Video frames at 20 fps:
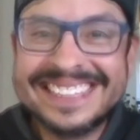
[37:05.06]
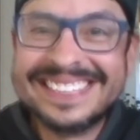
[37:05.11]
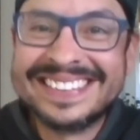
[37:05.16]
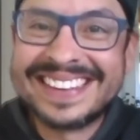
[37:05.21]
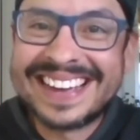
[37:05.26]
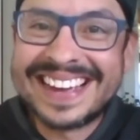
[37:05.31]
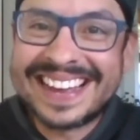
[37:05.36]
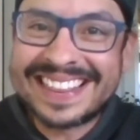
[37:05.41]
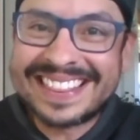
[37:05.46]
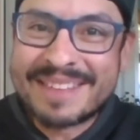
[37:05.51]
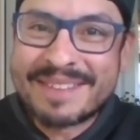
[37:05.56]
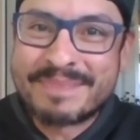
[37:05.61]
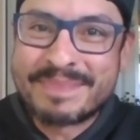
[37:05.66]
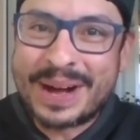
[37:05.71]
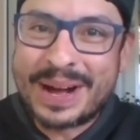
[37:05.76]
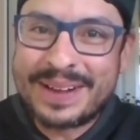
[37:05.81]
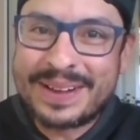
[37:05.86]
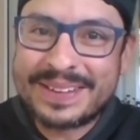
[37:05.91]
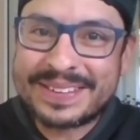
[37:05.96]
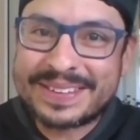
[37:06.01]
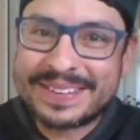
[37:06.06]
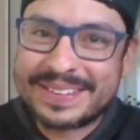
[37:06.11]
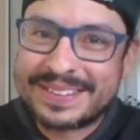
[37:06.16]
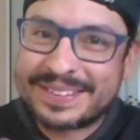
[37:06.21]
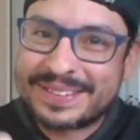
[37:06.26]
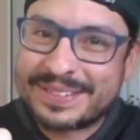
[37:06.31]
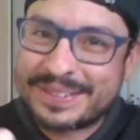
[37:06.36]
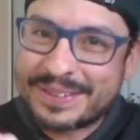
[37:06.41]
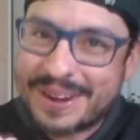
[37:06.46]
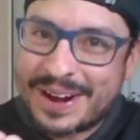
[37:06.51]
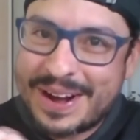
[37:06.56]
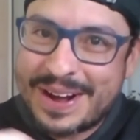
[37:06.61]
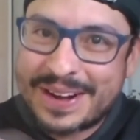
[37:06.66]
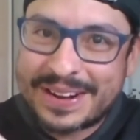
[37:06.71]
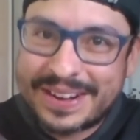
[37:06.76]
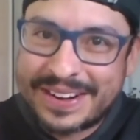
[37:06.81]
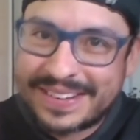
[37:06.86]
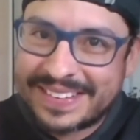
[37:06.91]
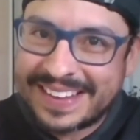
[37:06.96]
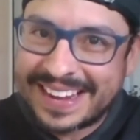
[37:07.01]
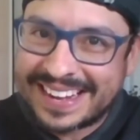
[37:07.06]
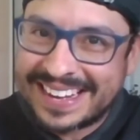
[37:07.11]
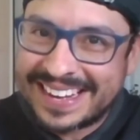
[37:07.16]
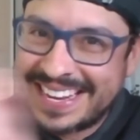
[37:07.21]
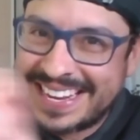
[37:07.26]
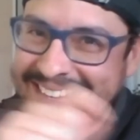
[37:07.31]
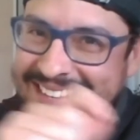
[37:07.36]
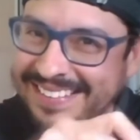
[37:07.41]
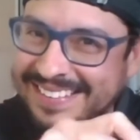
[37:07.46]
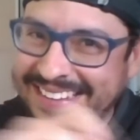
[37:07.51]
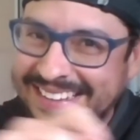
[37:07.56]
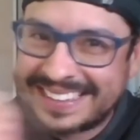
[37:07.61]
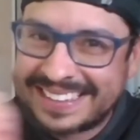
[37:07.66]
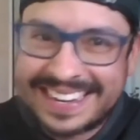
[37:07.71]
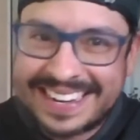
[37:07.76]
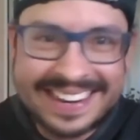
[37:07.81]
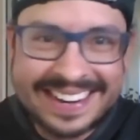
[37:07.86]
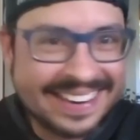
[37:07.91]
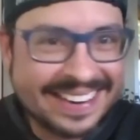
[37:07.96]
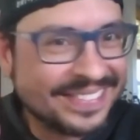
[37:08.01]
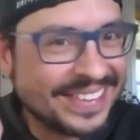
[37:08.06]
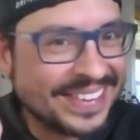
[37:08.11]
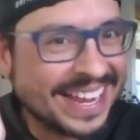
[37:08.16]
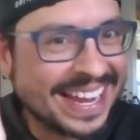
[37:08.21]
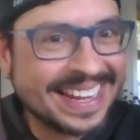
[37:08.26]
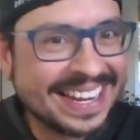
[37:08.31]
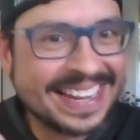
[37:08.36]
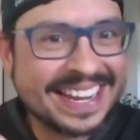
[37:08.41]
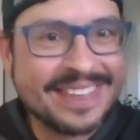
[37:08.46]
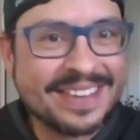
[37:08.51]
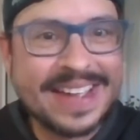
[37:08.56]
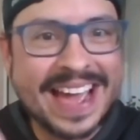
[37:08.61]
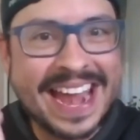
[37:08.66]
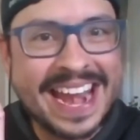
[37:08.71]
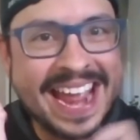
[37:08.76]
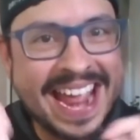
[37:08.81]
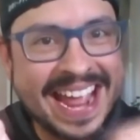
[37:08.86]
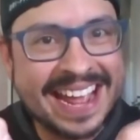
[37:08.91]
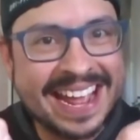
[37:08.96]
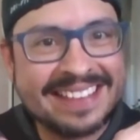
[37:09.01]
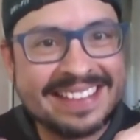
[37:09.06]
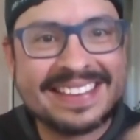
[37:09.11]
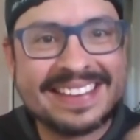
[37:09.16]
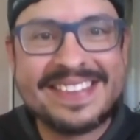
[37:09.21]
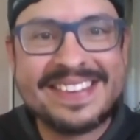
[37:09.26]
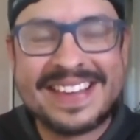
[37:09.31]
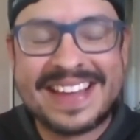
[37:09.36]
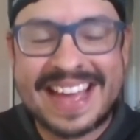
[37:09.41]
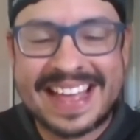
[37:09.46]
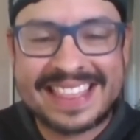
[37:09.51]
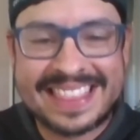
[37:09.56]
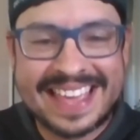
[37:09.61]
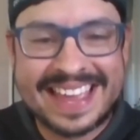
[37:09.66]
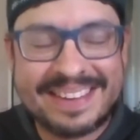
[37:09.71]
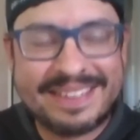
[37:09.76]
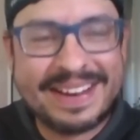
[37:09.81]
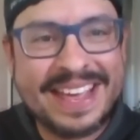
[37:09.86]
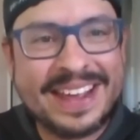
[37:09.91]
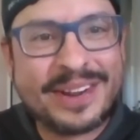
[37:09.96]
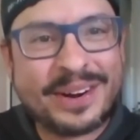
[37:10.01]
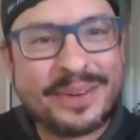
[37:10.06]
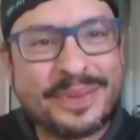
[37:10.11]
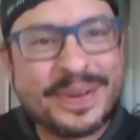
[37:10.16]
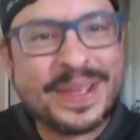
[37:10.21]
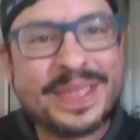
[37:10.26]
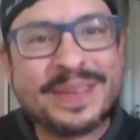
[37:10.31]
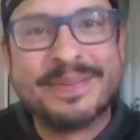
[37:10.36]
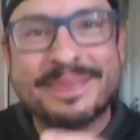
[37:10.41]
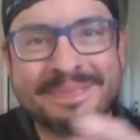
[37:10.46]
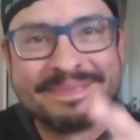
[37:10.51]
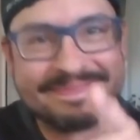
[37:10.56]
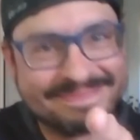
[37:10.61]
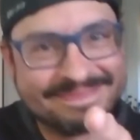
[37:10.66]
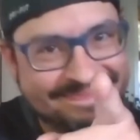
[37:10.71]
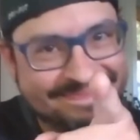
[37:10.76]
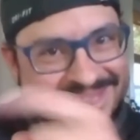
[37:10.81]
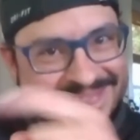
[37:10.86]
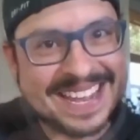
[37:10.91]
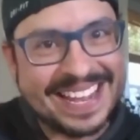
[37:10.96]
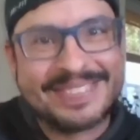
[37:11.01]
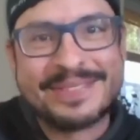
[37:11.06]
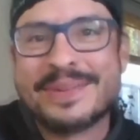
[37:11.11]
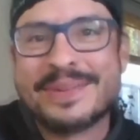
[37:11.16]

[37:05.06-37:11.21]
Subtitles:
The pulse is strong. Your technique is clear, man. Like you got hands and you got that inner rhythm. That's why.